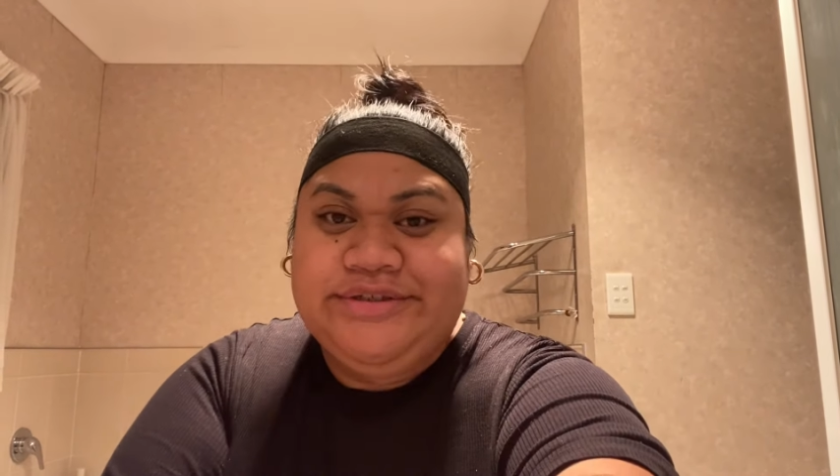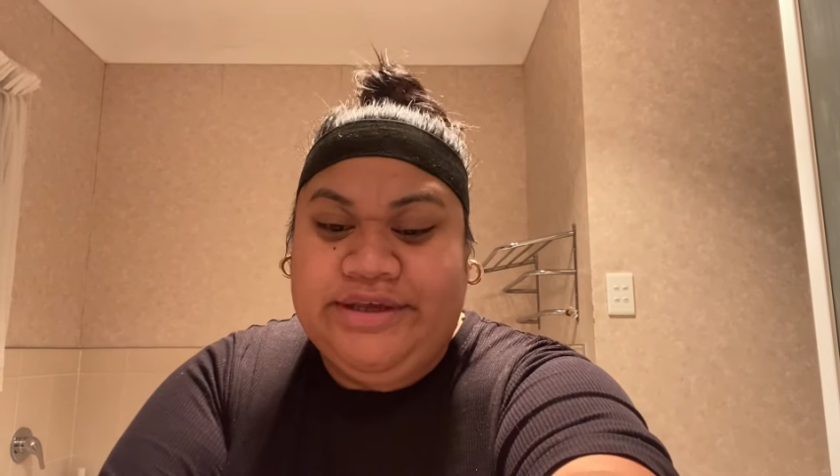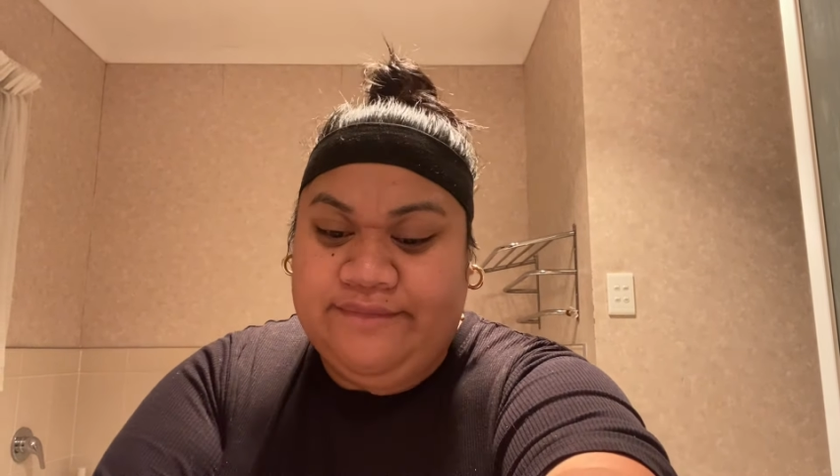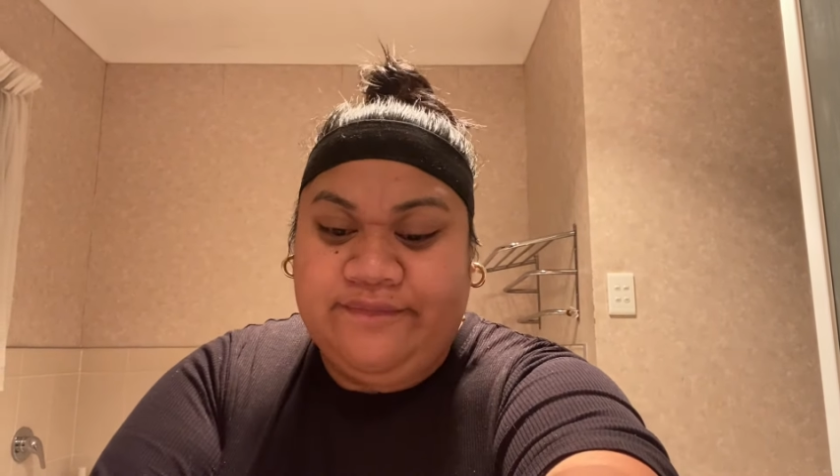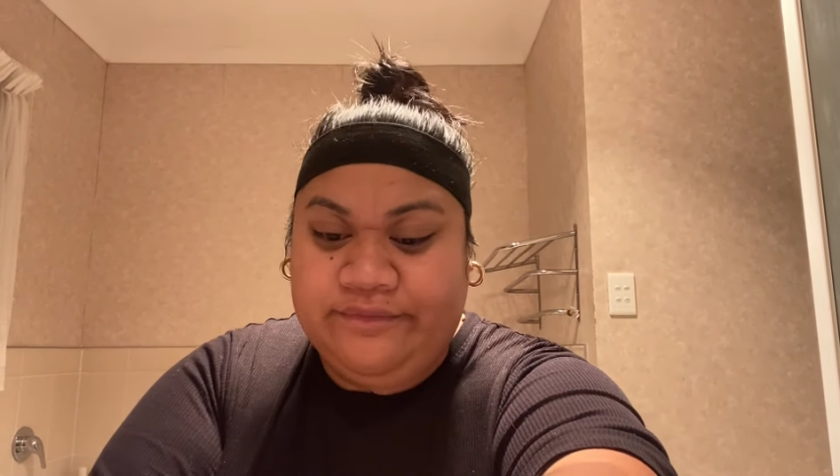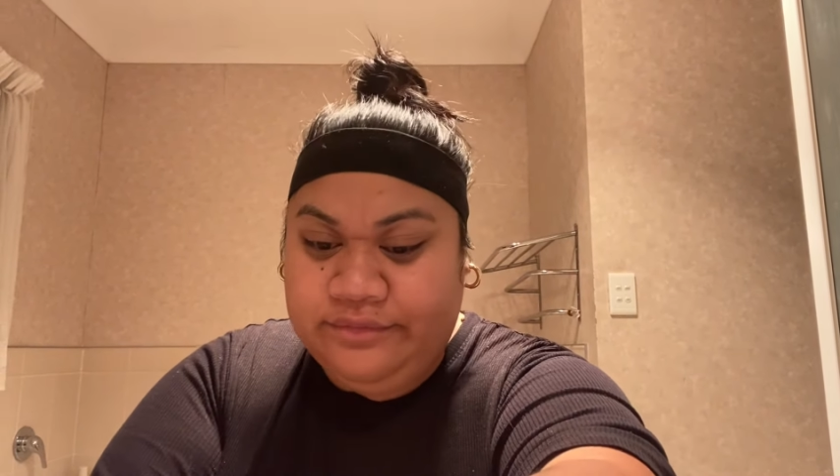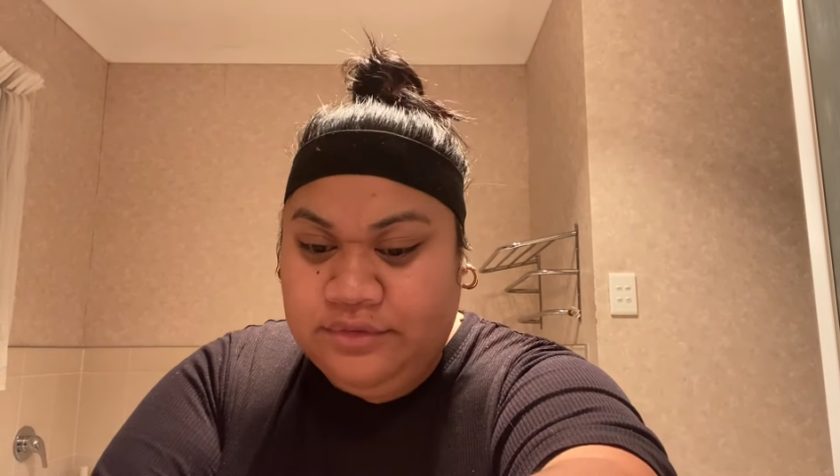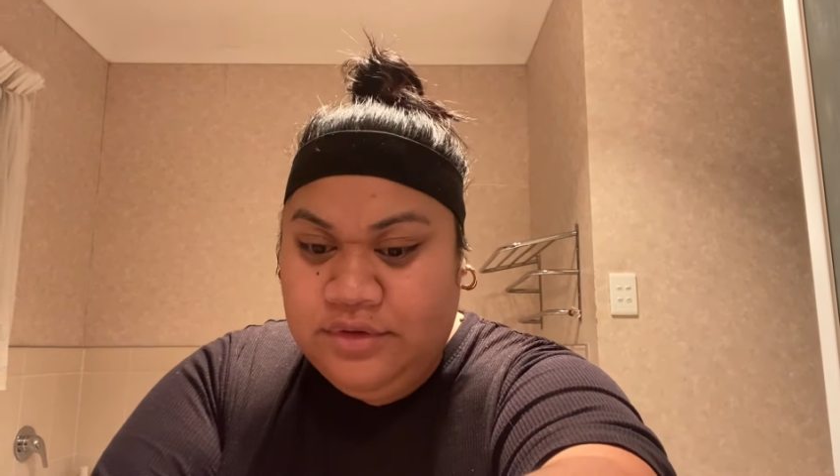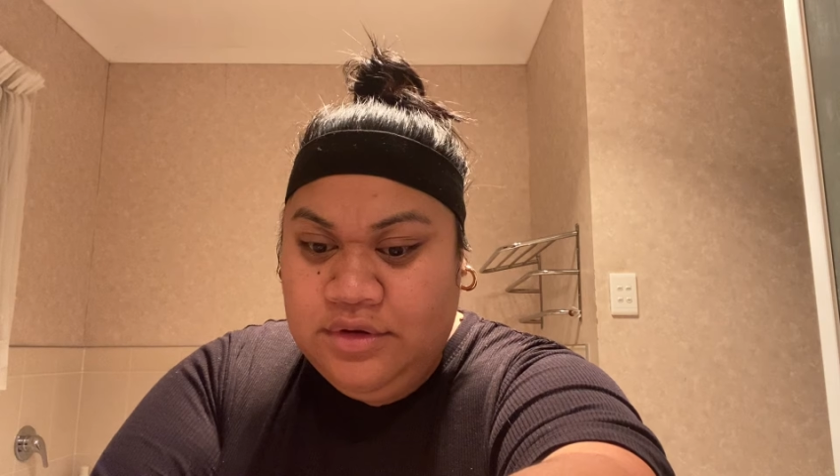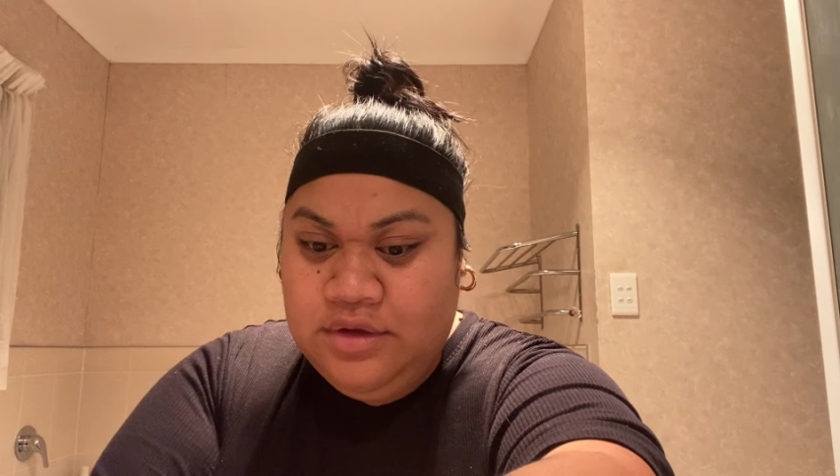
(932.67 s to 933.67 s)
teeth.
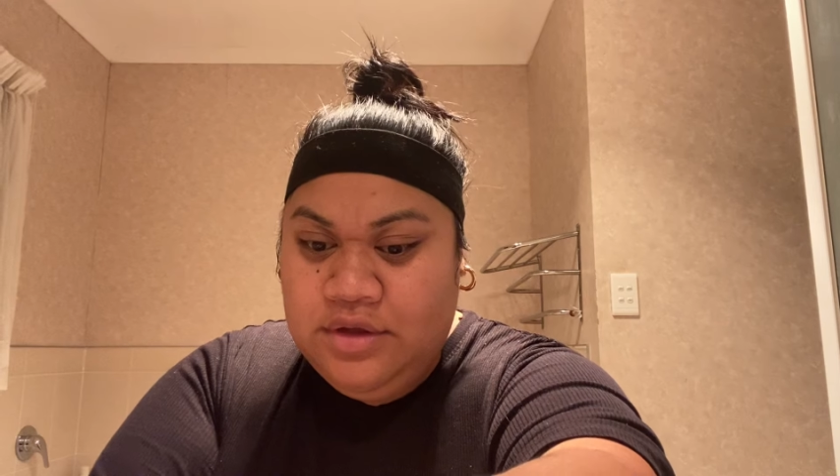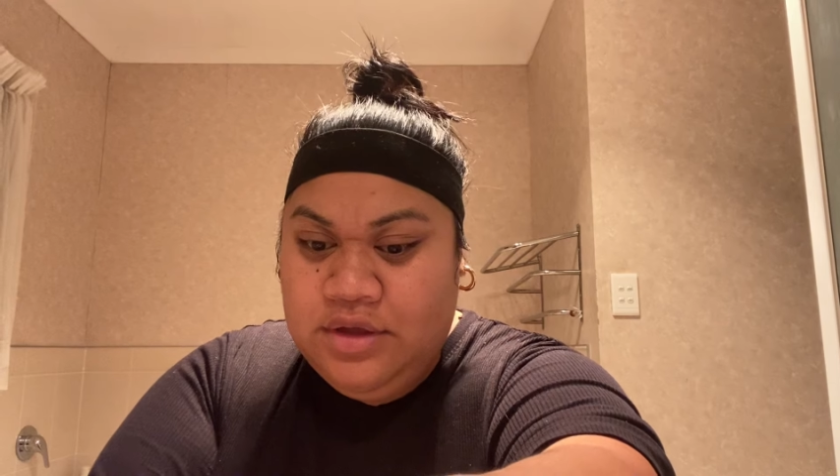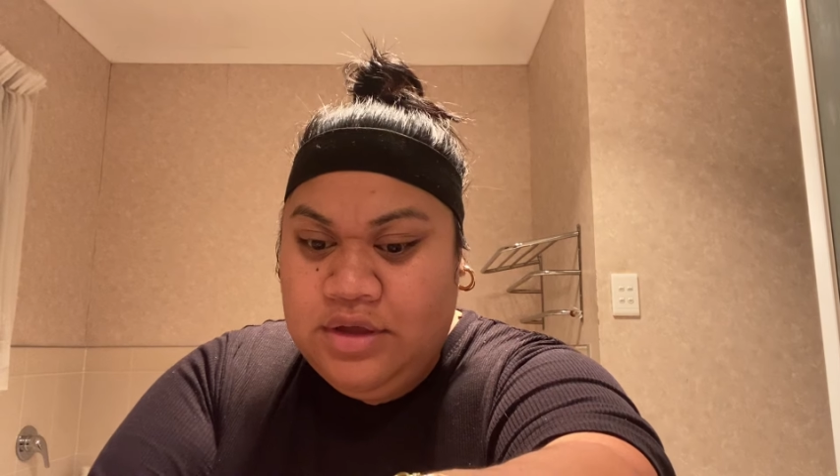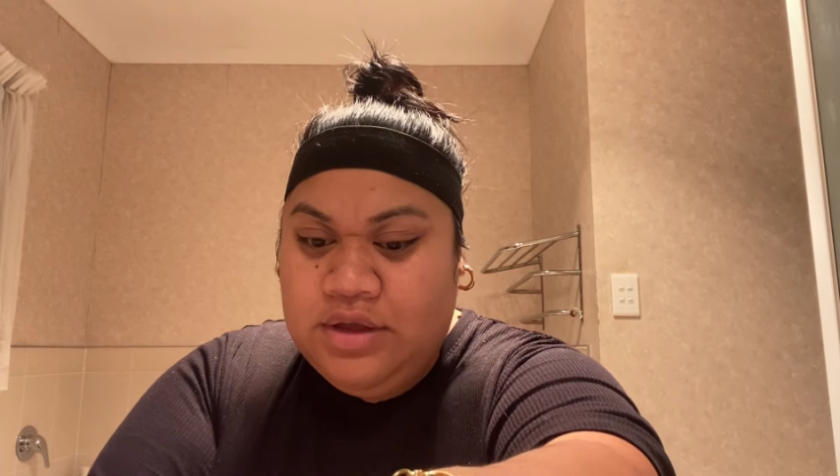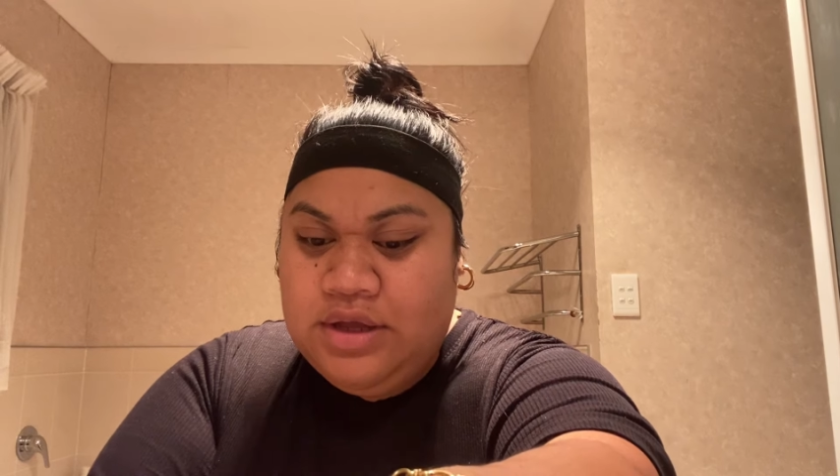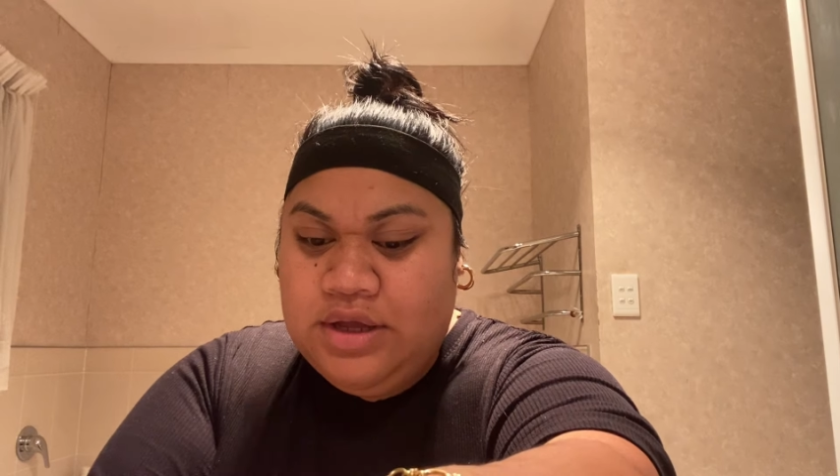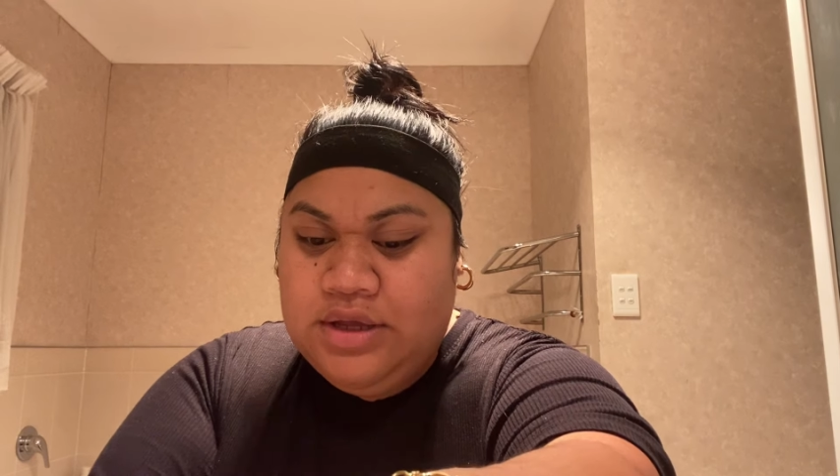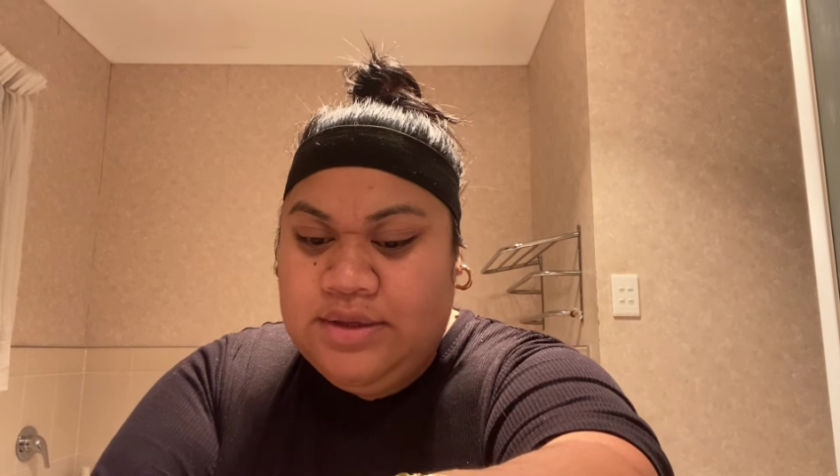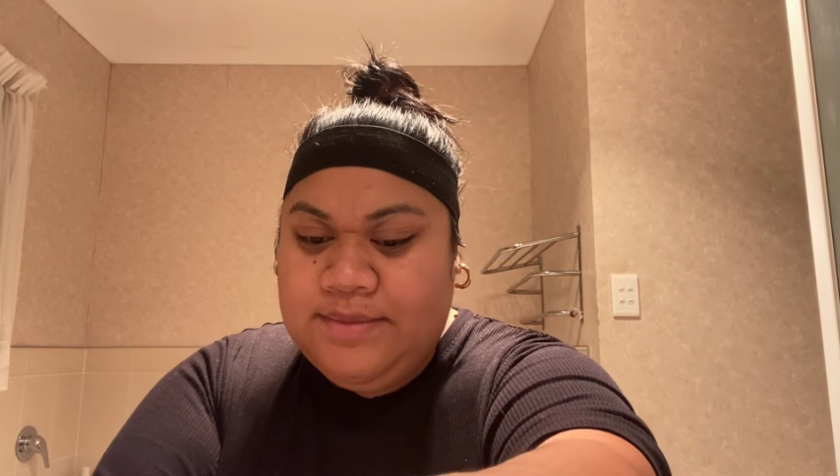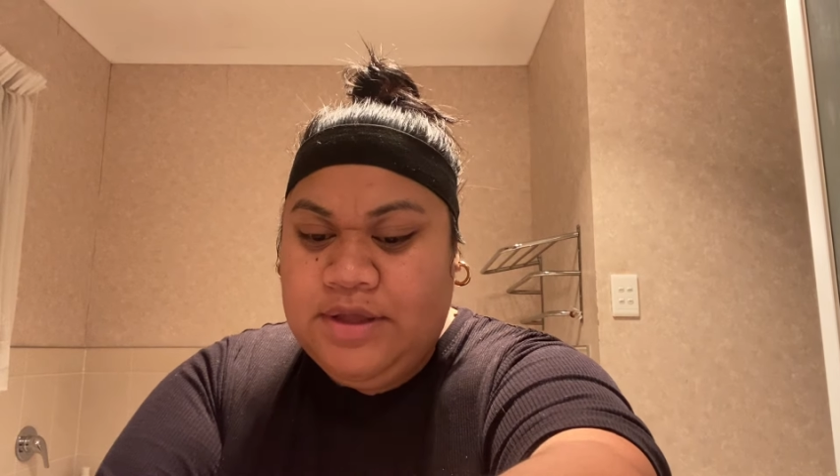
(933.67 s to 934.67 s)

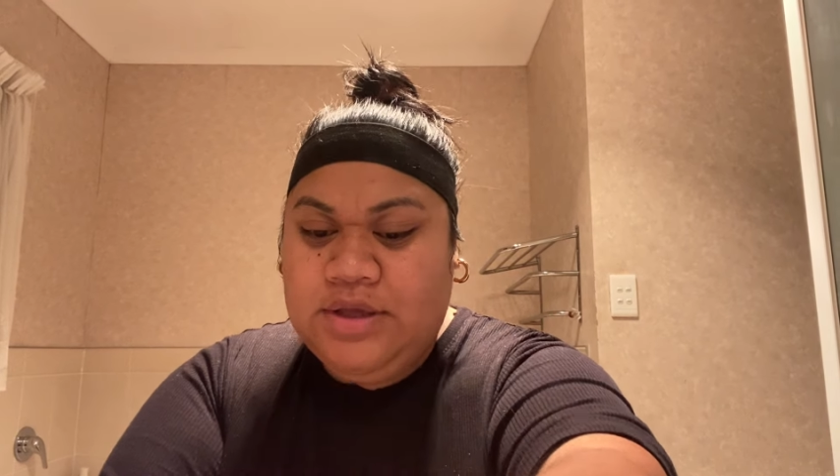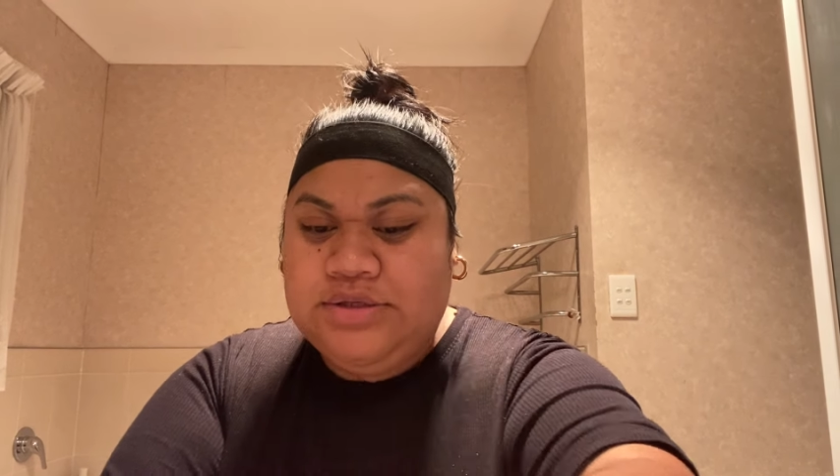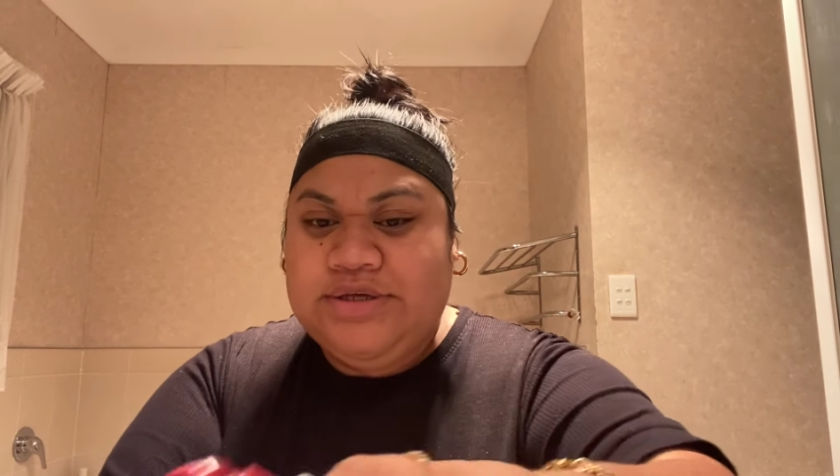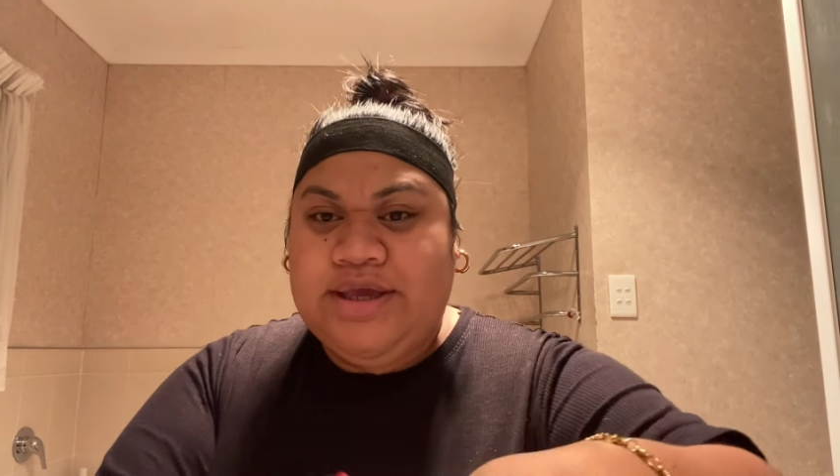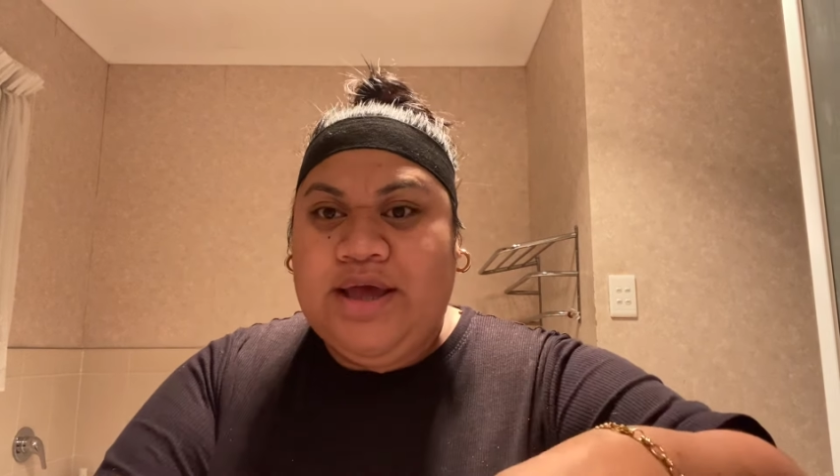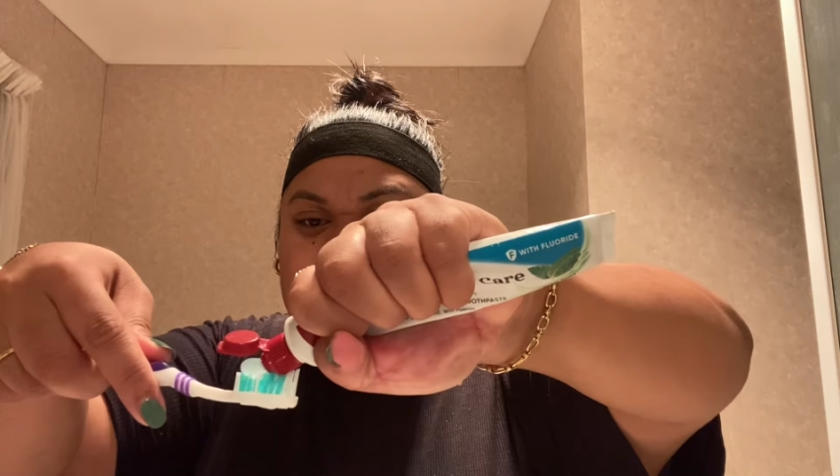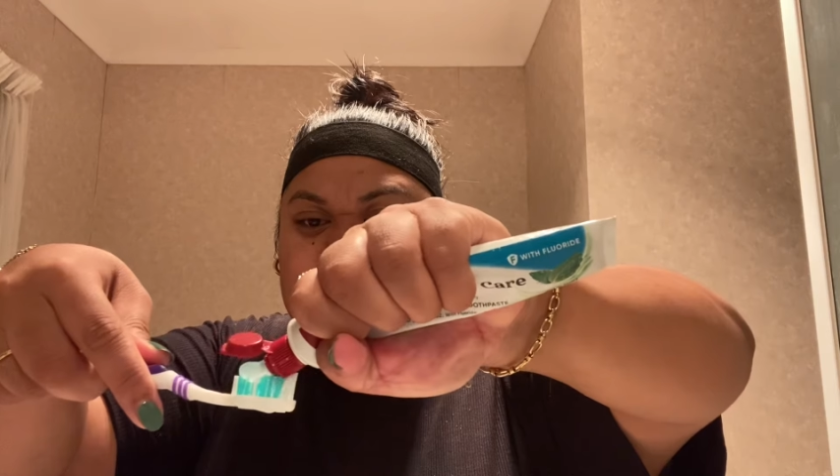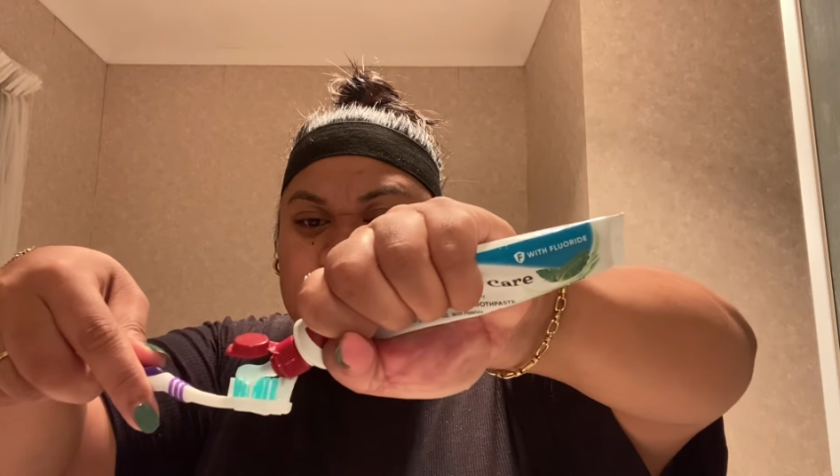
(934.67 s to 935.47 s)
So yeah.